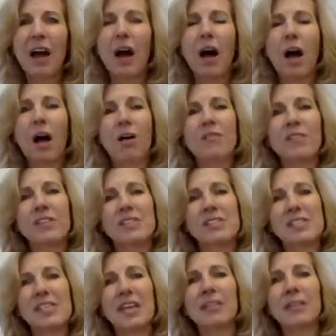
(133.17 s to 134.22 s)
of
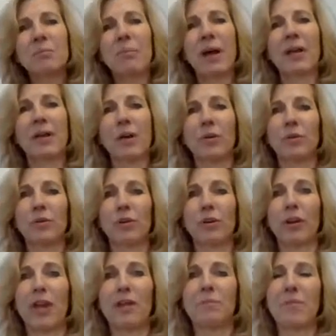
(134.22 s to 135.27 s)
selling by
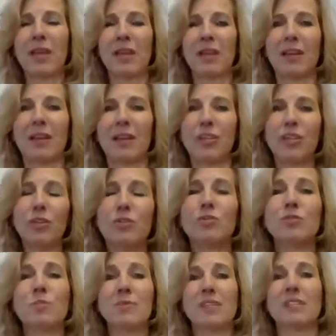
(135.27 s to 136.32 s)
owner and making a
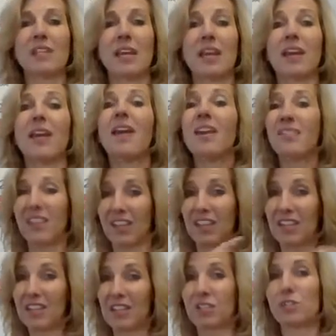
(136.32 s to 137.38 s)
huge mistake that
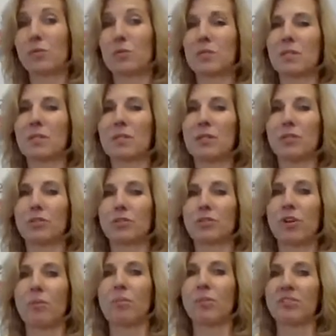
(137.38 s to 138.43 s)
could get you into legal
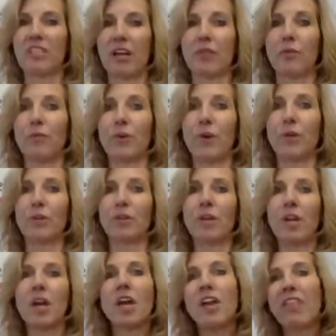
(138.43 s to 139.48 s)
trouble down the road?
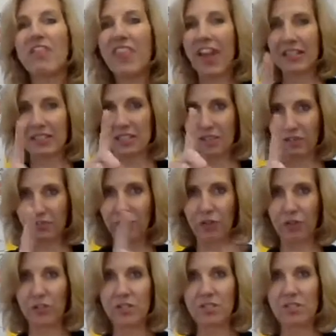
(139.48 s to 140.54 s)
That's the
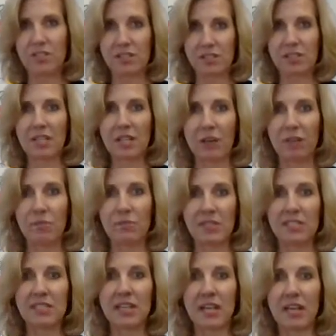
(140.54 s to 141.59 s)
first scary
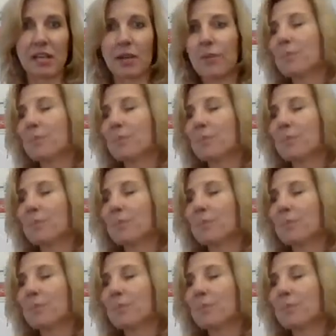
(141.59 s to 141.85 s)
mistake.